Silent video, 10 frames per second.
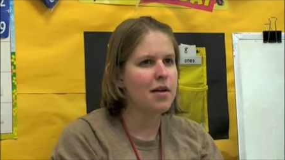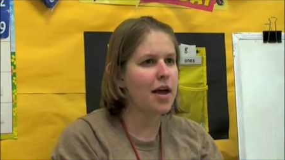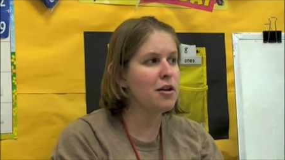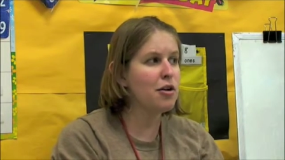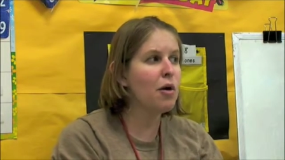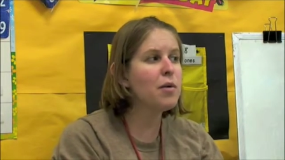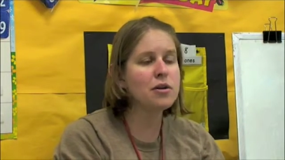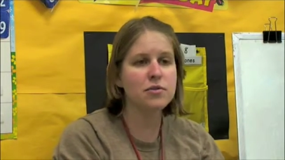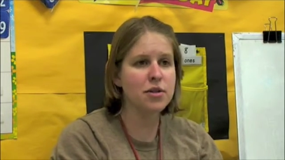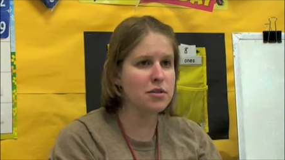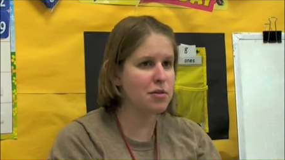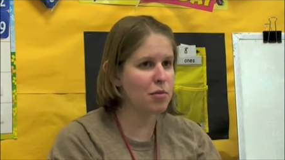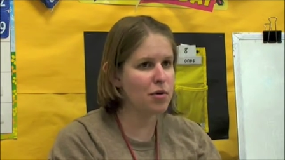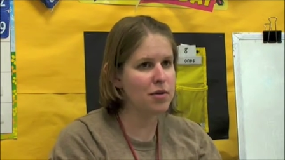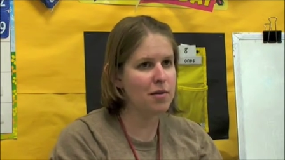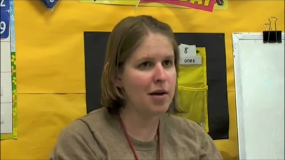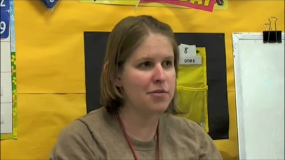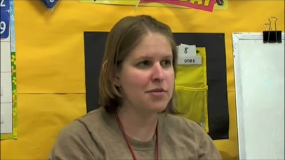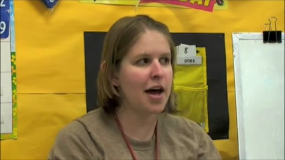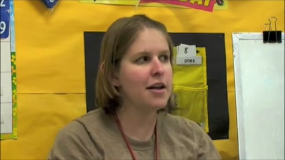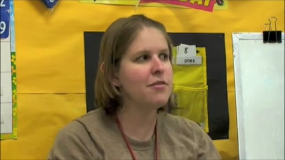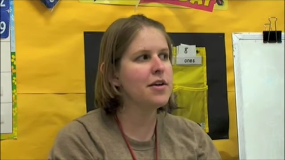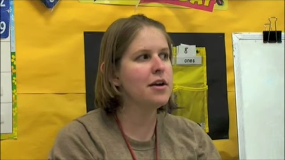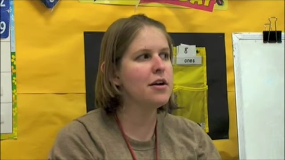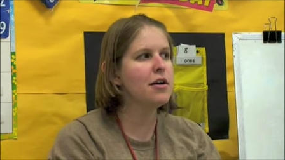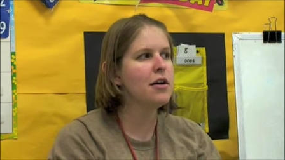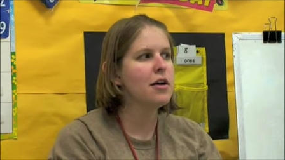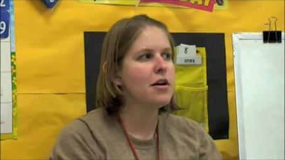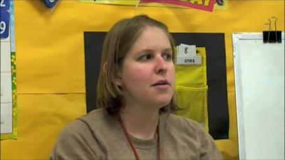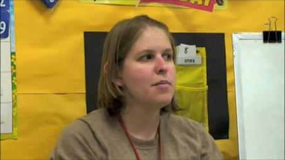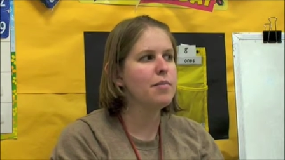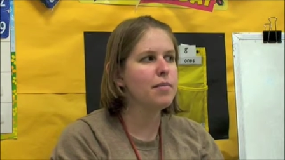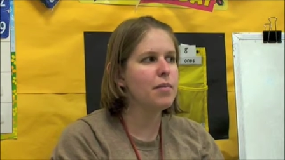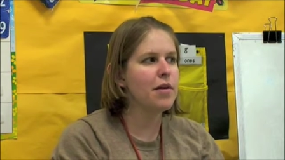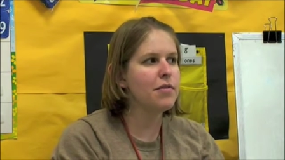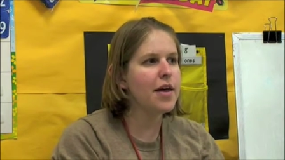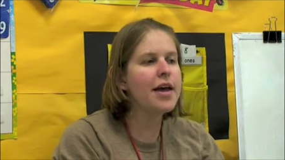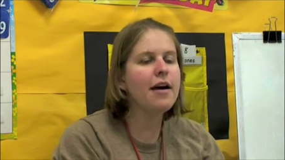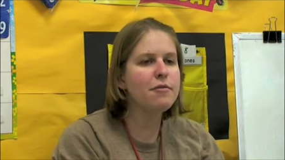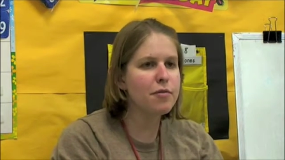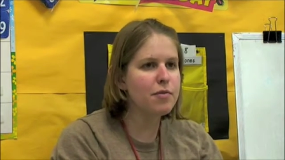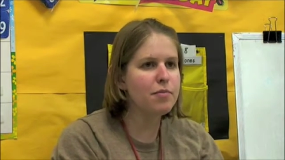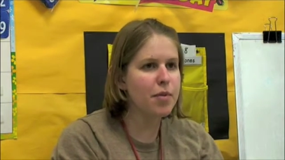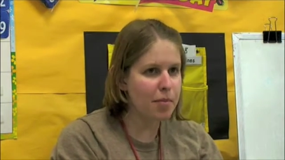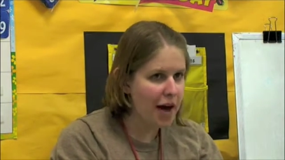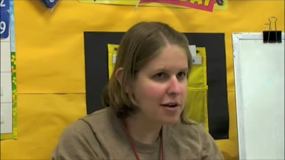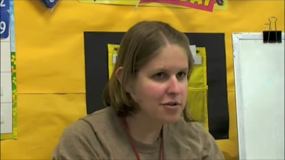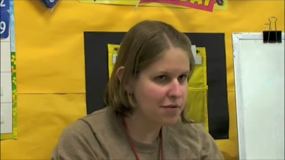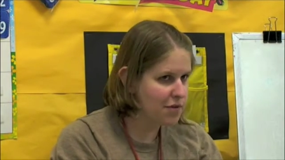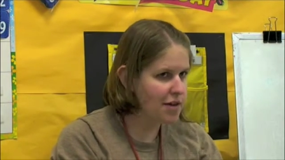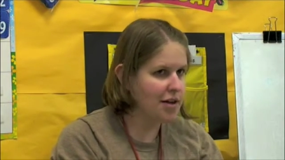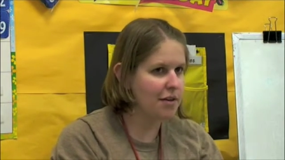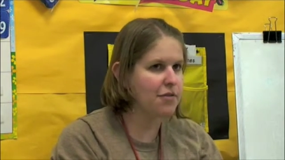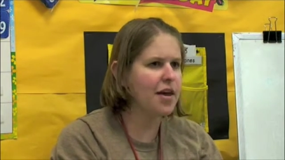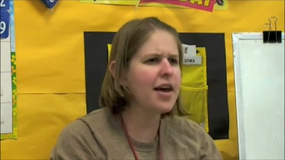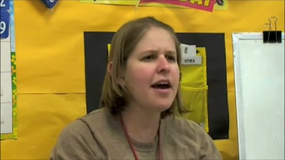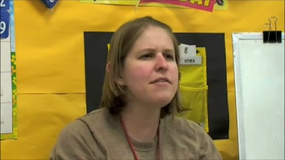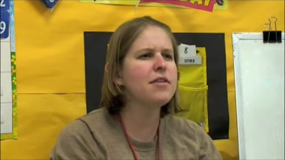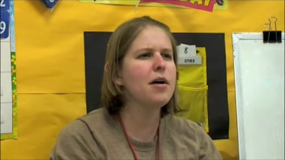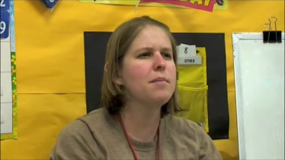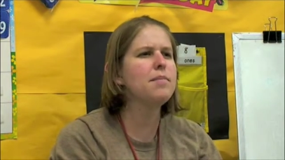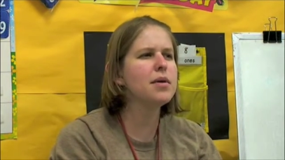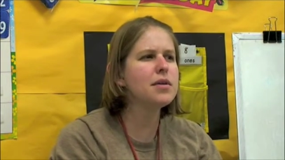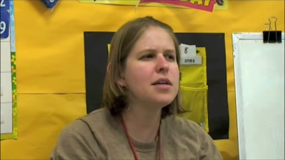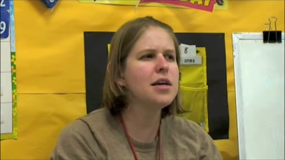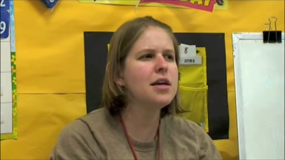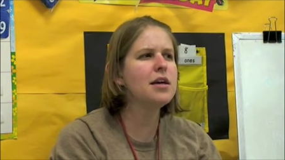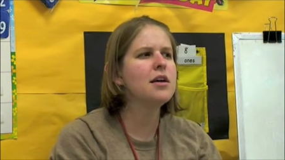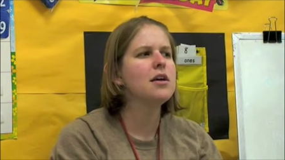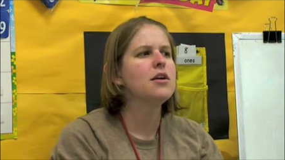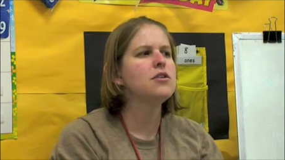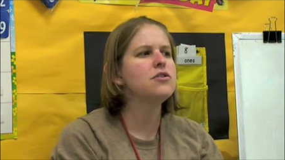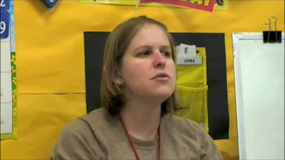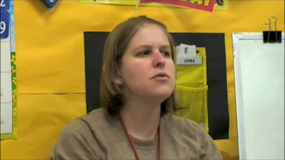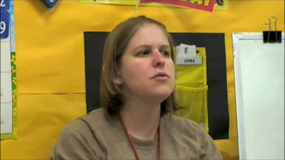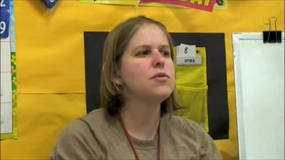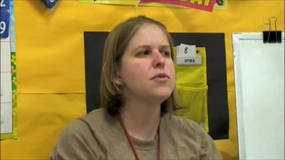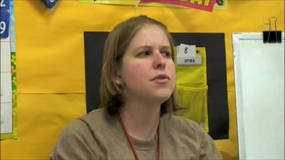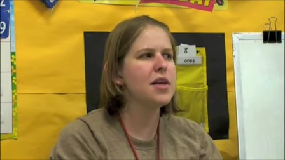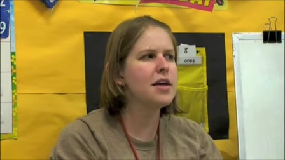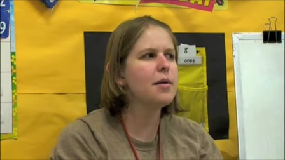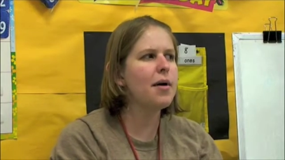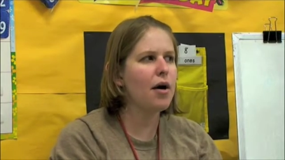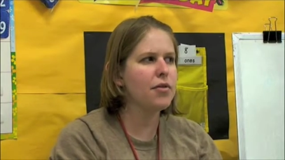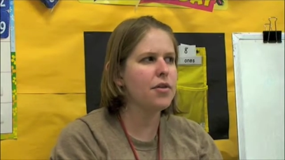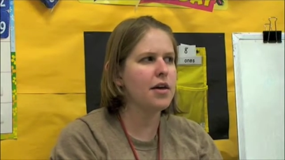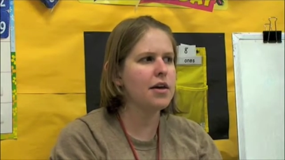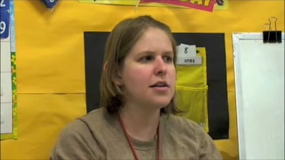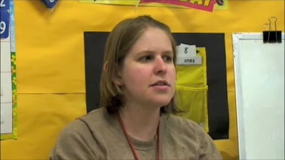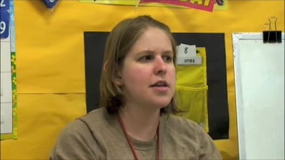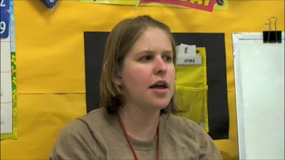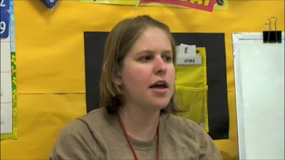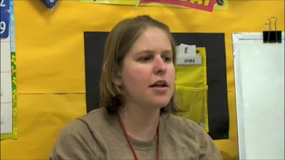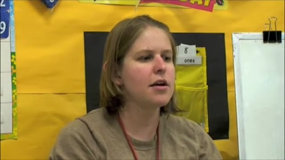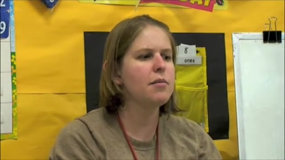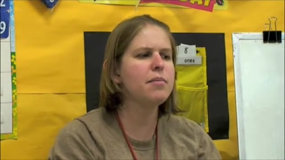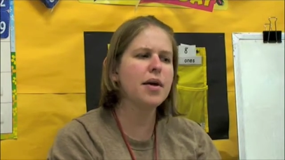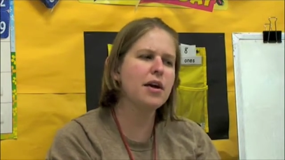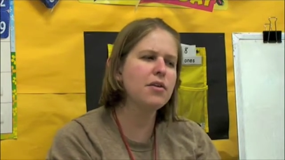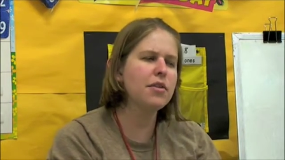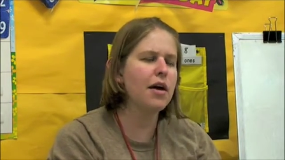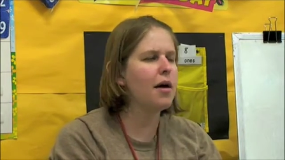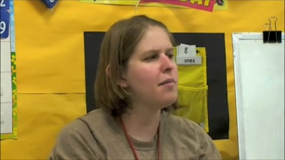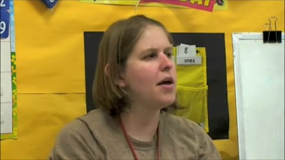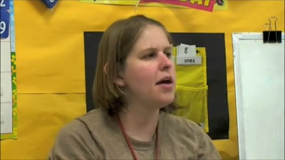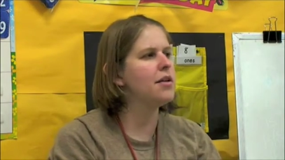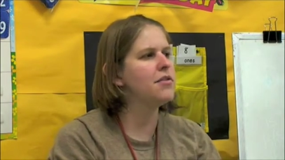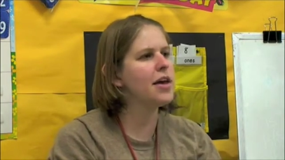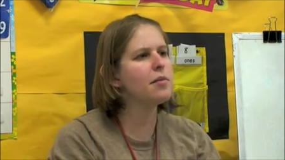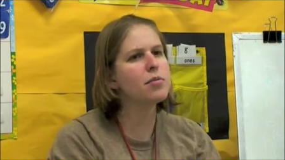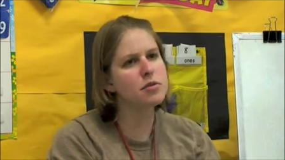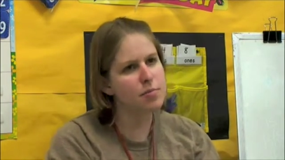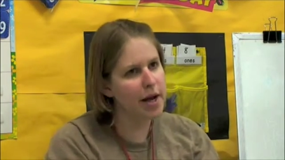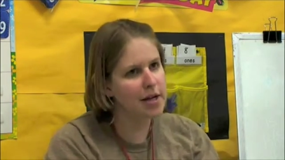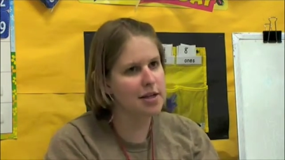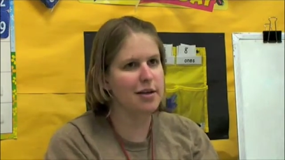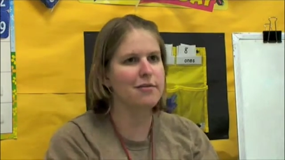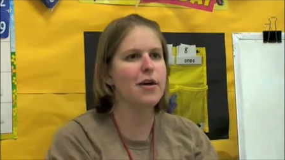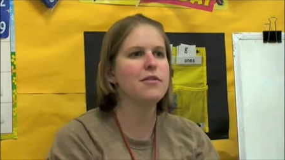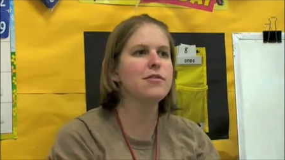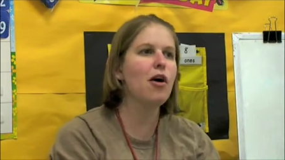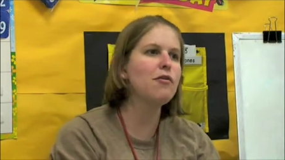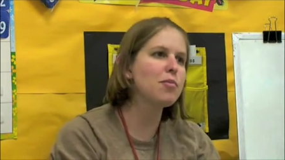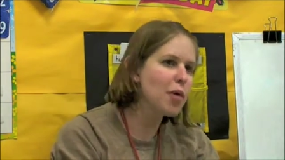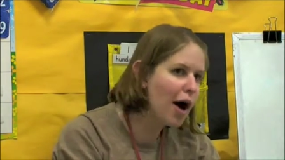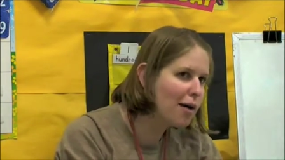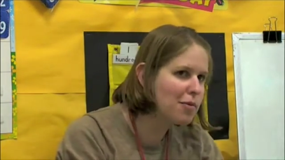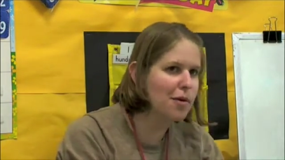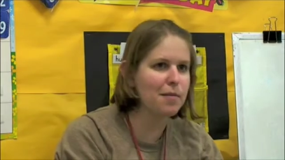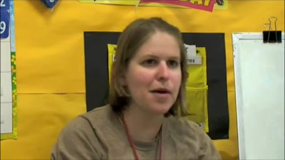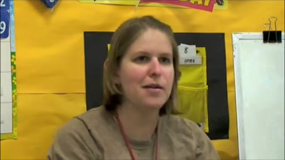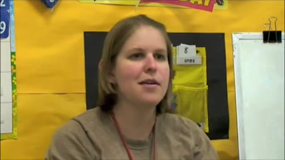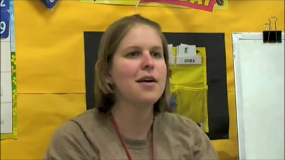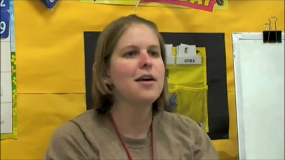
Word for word: and no one who's going to support them outside of here, if they have the patterns of thinking, if they have the ability to think about things and compare them and take a perspective and solve a problem and